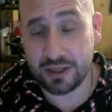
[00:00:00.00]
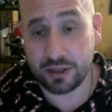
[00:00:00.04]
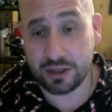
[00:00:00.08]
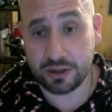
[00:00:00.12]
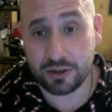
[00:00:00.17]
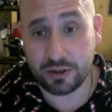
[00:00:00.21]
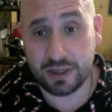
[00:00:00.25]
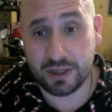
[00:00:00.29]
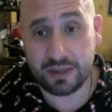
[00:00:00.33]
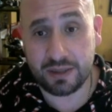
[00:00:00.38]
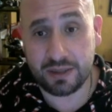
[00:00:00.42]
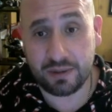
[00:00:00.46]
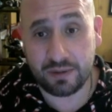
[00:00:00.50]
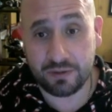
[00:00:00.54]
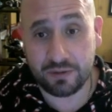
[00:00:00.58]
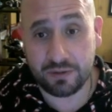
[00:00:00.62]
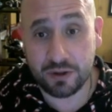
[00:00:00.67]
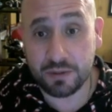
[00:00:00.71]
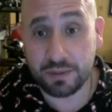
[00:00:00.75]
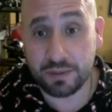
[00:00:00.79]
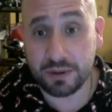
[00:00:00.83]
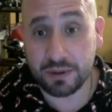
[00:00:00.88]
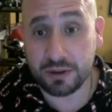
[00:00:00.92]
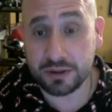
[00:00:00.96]
3, if
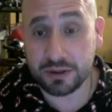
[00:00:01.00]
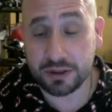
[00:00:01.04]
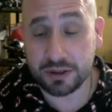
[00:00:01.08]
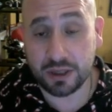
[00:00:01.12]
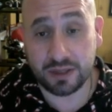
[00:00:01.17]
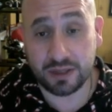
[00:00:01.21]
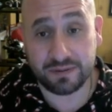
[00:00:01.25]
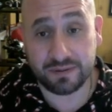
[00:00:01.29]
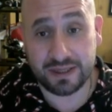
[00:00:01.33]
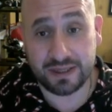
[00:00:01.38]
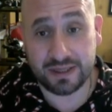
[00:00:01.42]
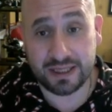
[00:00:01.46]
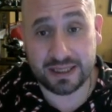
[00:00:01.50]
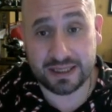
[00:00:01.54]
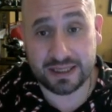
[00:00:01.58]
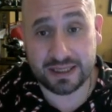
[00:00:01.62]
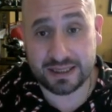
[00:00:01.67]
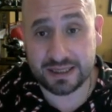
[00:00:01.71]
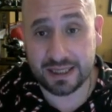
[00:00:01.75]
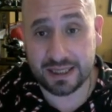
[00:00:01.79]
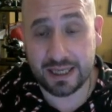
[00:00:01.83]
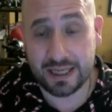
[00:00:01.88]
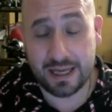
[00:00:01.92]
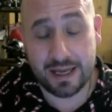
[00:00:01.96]
you pull Dark
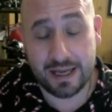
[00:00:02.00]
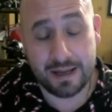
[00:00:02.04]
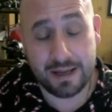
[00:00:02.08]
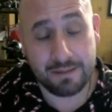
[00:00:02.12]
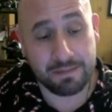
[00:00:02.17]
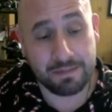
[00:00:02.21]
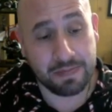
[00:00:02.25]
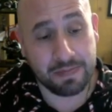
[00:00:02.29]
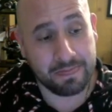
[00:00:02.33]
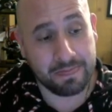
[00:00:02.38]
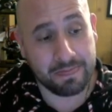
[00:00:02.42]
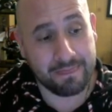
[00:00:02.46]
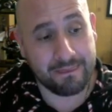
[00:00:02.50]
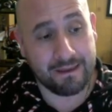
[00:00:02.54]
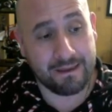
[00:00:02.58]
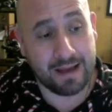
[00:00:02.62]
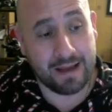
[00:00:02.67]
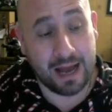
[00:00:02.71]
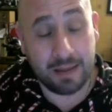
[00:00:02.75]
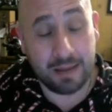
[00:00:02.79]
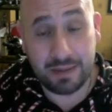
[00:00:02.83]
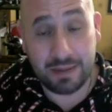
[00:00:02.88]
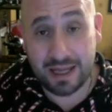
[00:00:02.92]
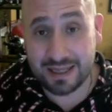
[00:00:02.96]
Phoenix,
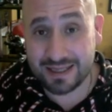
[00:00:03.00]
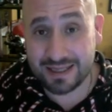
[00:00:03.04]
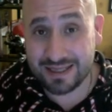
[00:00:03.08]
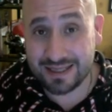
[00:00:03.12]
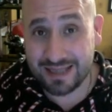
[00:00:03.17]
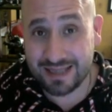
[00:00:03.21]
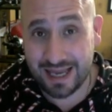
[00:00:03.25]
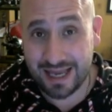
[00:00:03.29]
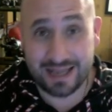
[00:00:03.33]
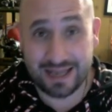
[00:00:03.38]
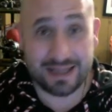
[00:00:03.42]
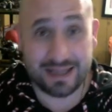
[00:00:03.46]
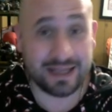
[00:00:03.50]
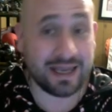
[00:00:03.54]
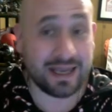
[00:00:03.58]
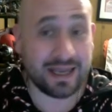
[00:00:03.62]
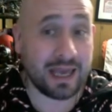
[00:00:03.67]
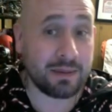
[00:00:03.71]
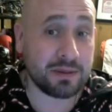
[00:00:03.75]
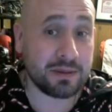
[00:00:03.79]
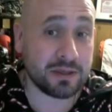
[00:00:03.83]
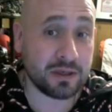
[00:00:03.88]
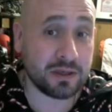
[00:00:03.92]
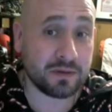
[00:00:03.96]
I'm not saying the
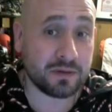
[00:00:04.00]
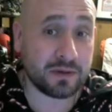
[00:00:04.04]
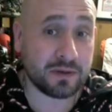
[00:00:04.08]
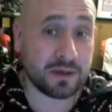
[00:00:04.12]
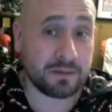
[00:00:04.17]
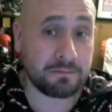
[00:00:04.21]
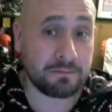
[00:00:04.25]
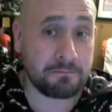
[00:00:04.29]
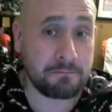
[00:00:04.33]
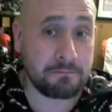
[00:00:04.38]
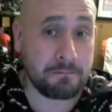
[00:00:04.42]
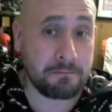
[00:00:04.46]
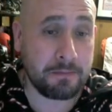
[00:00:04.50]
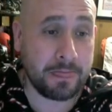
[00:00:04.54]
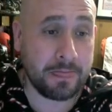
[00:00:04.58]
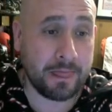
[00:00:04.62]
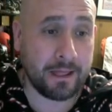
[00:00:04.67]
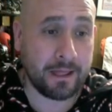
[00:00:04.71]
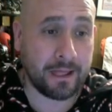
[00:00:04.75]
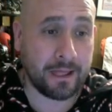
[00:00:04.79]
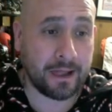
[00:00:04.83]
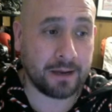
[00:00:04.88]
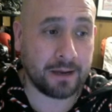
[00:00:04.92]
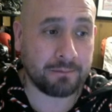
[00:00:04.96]
game is over,
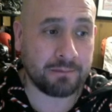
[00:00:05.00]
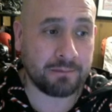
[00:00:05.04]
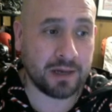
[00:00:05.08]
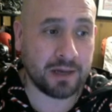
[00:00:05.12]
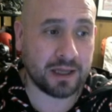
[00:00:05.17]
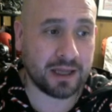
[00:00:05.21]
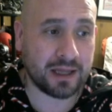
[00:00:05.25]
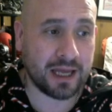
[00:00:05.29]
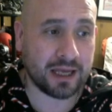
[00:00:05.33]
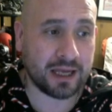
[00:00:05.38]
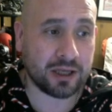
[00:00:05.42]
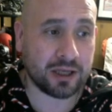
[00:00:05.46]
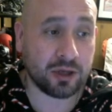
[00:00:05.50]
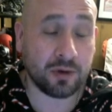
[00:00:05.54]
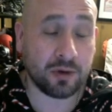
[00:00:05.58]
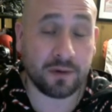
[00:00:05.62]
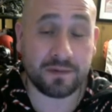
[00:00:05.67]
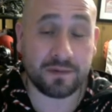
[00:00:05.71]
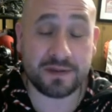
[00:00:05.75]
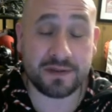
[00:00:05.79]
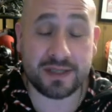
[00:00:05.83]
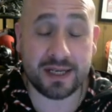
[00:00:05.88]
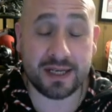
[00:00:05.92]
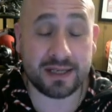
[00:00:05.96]
but like you
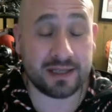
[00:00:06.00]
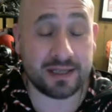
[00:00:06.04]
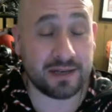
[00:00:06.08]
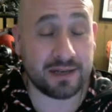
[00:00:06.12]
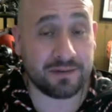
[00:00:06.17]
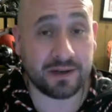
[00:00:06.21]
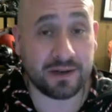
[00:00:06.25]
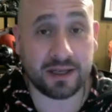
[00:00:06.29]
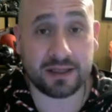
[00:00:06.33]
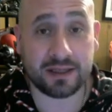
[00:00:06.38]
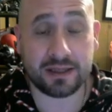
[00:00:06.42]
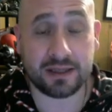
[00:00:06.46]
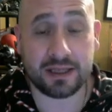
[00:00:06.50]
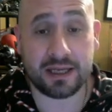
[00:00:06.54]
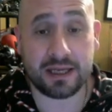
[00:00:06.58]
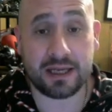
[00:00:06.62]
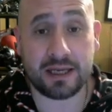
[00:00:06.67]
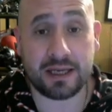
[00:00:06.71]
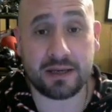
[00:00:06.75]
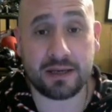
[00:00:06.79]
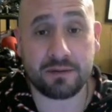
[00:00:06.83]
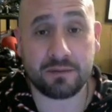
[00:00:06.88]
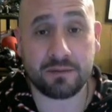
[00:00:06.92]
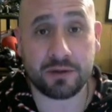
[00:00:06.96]
have
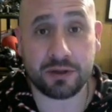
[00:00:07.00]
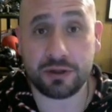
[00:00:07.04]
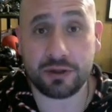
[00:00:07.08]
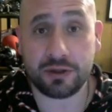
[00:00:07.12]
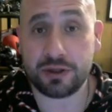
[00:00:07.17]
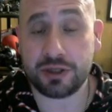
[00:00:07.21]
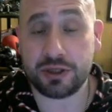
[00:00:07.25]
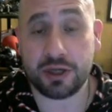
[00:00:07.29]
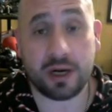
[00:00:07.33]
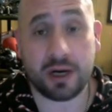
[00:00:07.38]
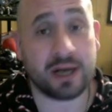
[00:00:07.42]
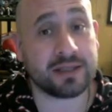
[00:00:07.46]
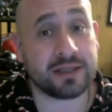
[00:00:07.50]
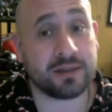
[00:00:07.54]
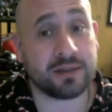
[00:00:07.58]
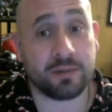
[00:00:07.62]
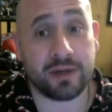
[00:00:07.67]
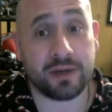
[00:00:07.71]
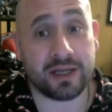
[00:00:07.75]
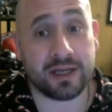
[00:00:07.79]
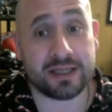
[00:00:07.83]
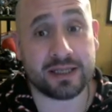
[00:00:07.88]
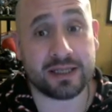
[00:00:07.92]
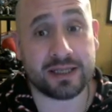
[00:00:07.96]
significantly reduced your odds at
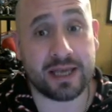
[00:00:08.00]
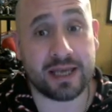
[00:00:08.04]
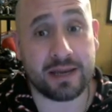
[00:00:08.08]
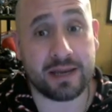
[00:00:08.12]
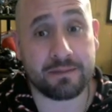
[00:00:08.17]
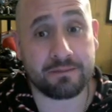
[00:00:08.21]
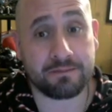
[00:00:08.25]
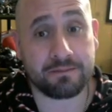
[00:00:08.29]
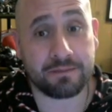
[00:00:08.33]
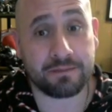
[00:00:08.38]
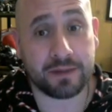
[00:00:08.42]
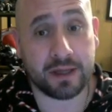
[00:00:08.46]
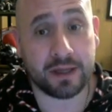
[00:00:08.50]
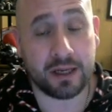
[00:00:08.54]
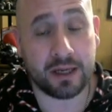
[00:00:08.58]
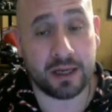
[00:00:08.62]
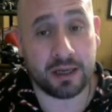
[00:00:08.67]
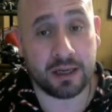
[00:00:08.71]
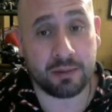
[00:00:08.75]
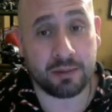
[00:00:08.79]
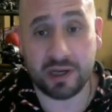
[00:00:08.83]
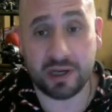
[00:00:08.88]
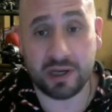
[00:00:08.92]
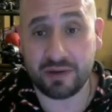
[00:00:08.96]
winning this game,
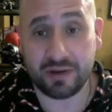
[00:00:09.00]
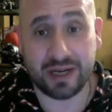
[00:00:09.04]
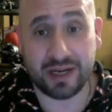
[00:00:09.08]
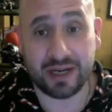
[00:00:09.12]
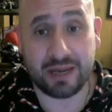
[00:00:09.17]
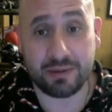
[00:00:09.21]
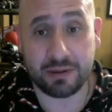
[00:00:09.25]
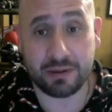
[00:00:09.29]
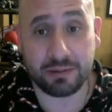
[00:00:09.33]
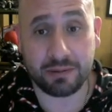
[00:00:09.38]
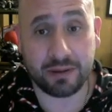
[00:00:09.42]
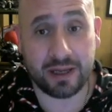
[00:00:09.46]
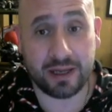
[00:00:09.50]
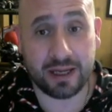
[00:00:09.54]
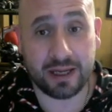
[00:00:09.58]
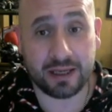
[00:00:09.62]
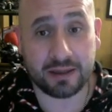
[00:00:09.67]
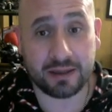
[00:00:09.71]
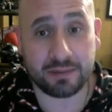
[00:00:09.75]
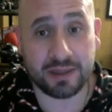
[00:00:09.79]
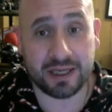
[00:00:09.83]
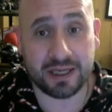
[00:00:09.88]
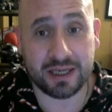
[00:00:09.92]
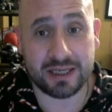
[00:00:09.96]
whatever game you're playing,
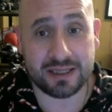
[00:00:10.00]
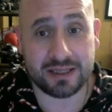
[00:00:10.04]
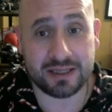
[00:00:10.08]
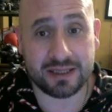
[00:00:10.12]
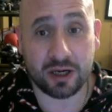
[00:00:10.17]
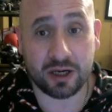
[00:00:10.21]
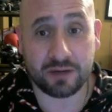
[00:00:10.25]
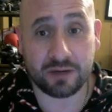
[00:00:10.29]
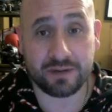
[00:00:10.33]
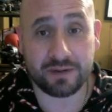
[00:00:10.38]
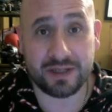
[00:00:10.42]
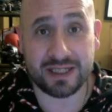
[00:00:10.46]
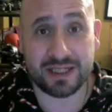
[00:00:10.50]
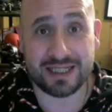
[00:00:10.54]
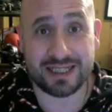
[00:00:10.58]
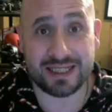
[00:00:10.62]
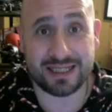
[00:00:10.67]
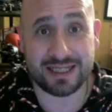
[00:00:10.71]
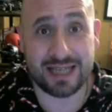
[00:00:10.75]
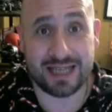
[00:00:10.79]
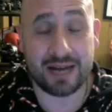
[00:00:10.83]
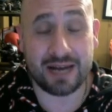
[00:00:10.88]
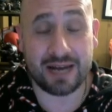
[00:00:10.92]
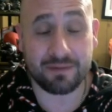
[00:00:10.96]
because Dark Phoenix is
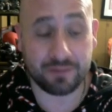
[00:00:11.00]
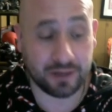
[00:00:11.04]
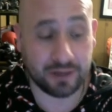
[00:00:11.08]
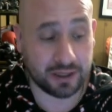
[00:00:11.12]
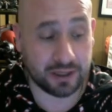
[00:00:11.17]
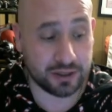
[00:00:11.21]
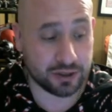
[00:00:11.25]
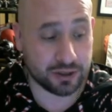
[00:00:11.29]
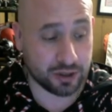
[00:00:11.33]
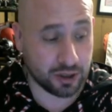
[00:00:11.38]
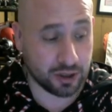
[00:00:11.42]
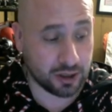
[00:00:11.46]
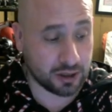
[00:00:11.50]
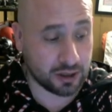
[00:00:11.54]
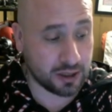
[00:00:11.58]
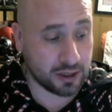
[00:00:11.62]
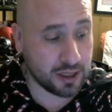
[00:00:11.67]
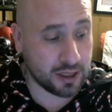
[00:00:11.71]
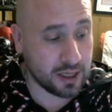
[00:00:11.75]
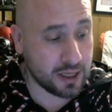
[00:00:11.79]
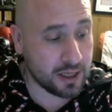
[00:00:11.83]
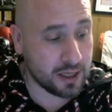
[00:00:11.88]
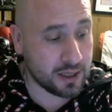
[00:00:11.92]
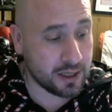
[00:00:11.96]
that freaking strong.
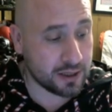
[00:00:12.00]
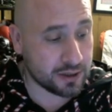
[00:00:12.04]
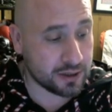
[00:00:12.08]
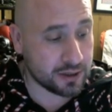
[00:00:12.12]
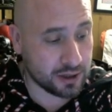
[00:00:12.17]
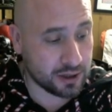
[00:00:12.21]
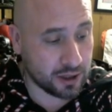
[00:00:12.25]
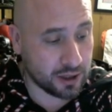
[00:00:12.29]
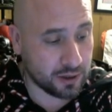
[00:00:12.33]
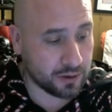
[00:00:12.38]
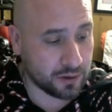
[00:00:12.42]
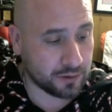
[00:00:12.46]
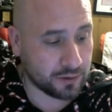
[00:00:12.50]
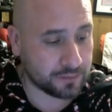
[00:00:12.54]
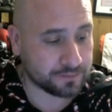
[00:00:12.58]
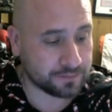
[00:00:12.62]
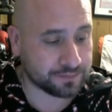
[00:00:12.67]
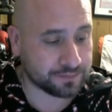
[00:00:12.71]
So